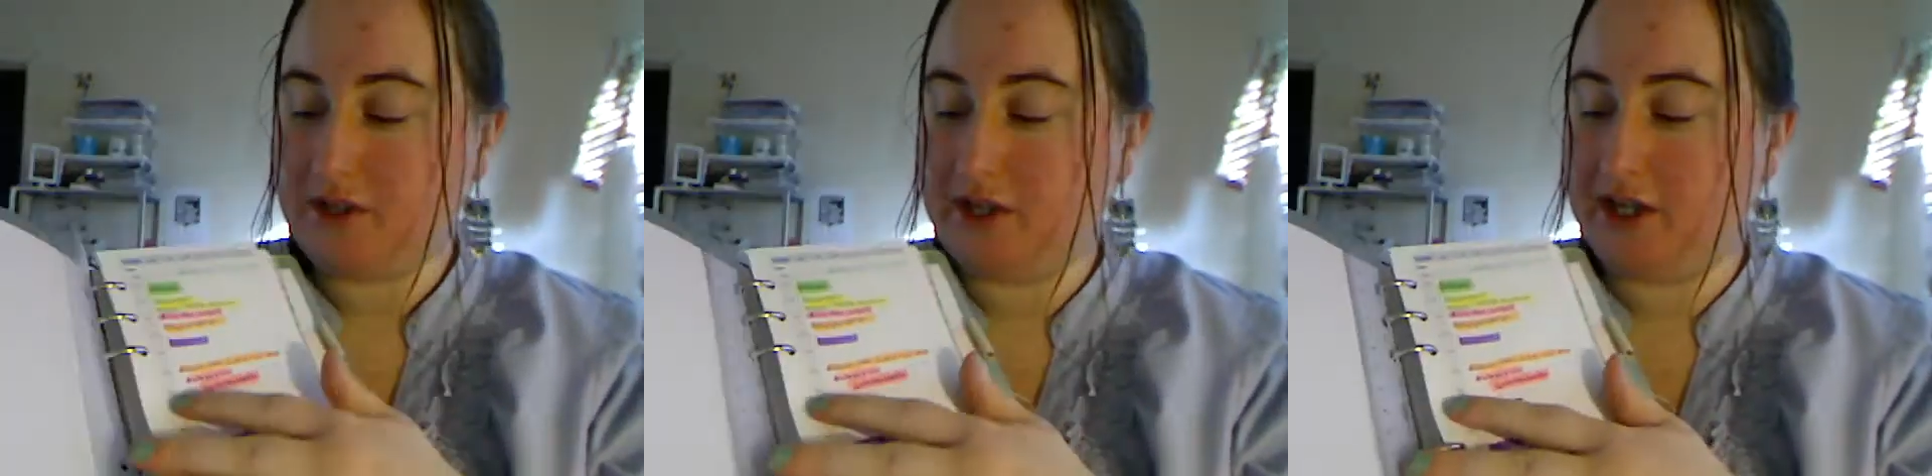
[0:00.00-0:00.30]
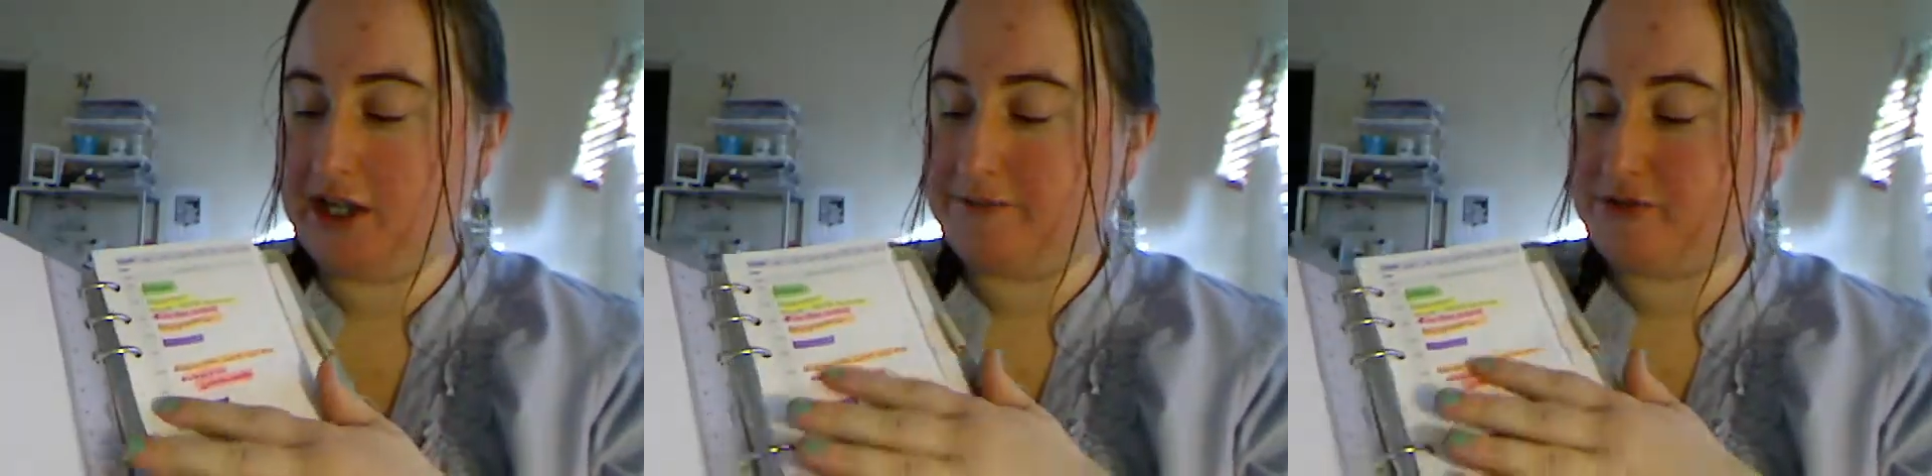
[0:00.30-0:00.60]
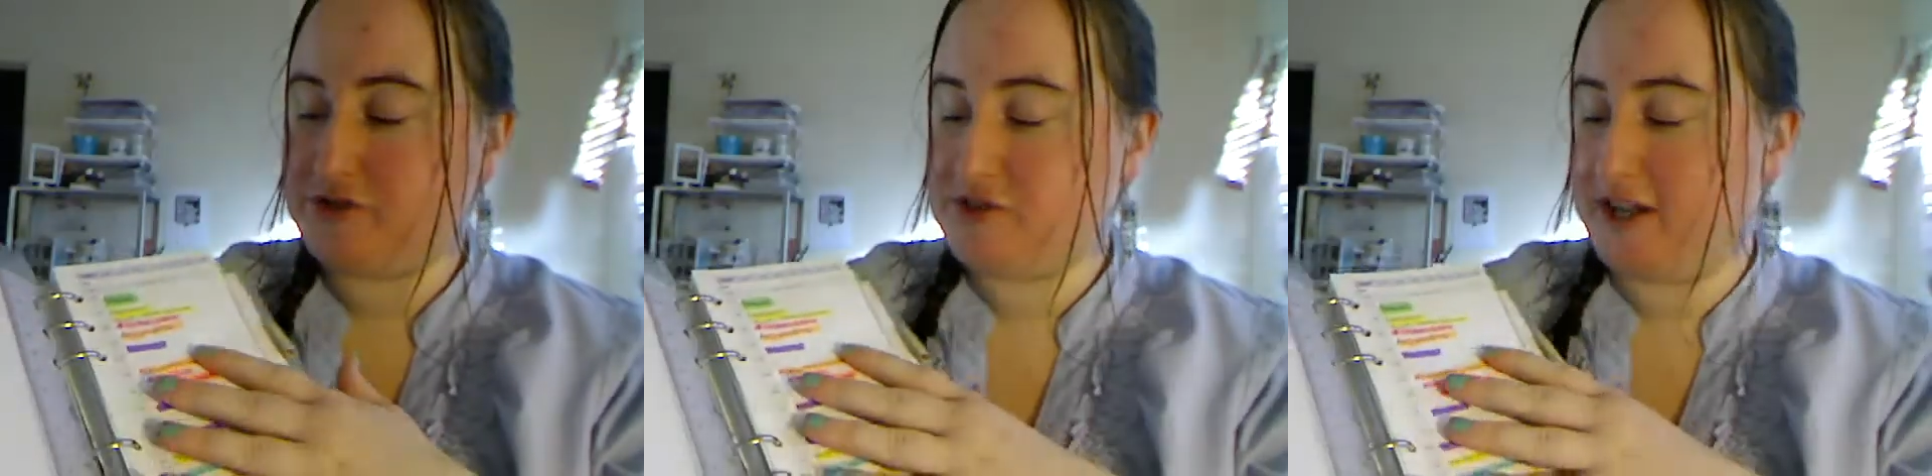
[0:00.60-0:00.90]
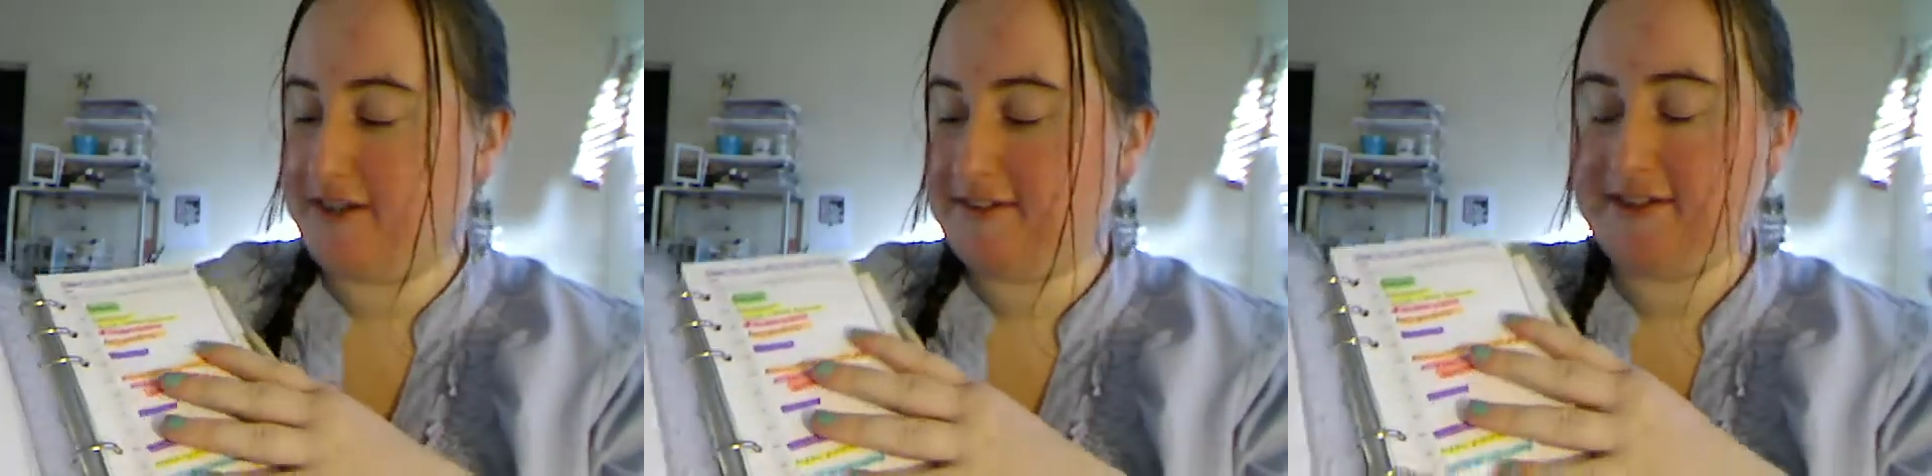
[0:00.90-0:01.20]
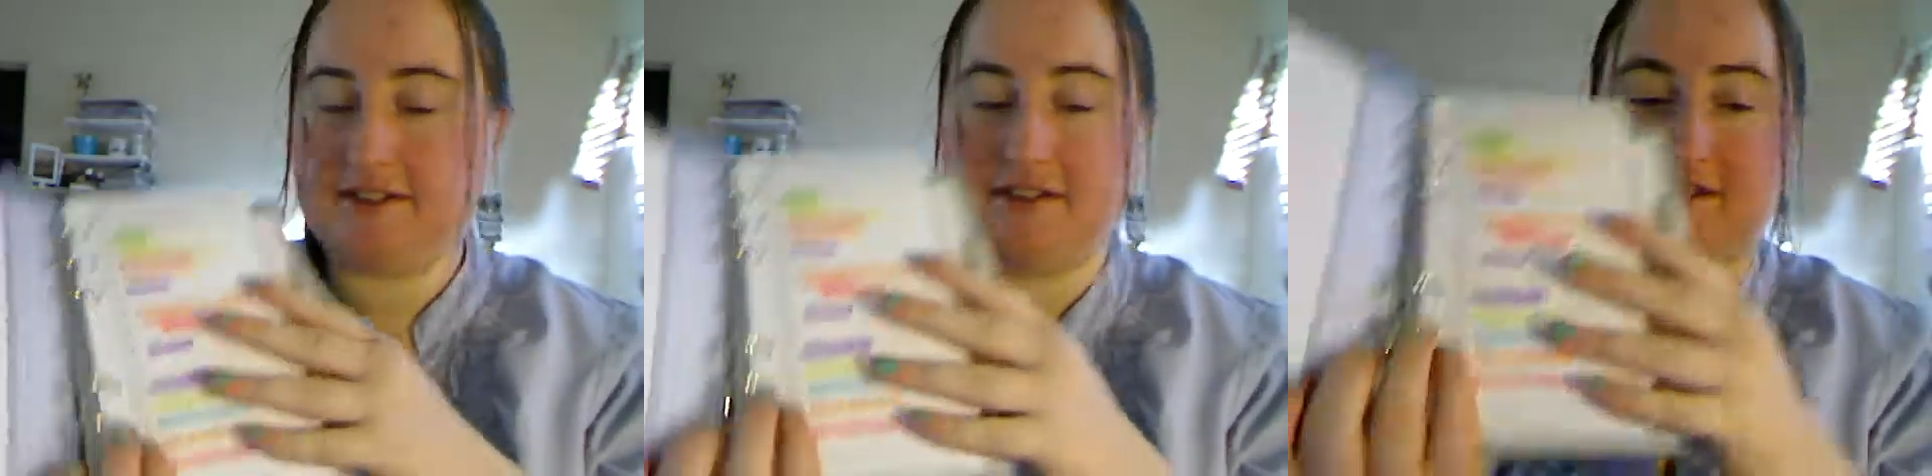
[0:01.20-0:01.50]
and I'm
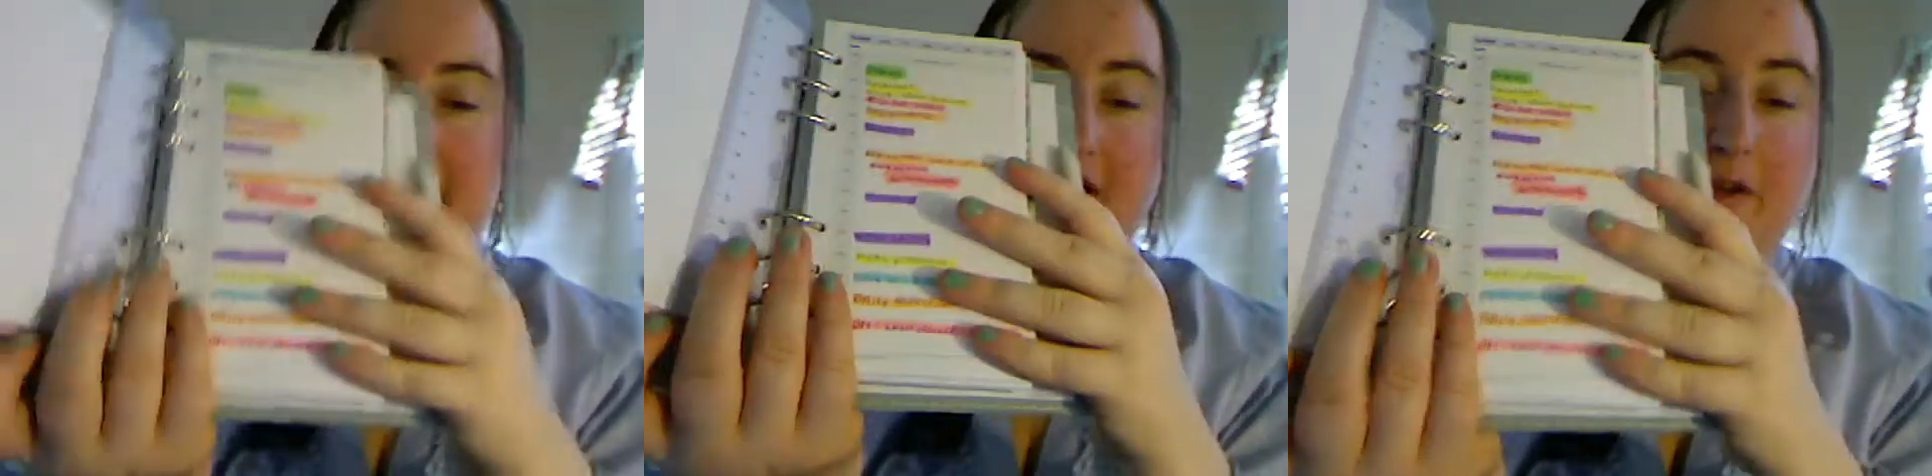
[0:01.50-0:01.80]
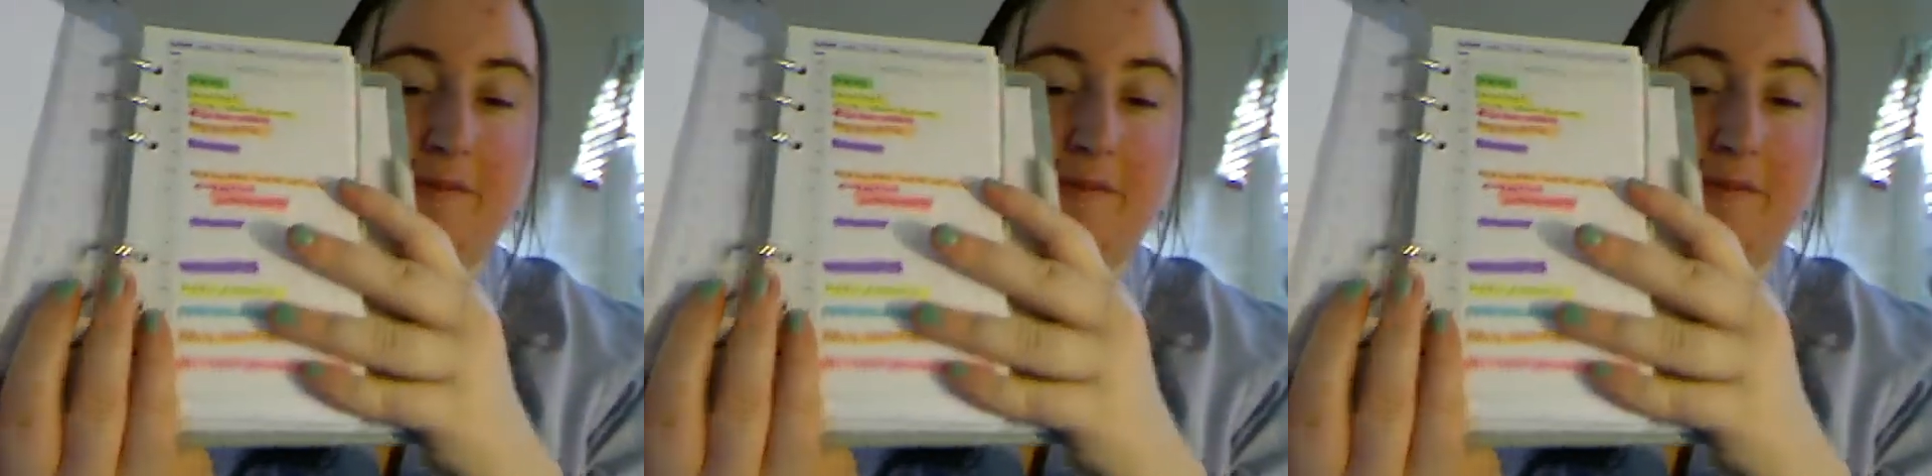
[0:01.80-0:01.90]
testing this out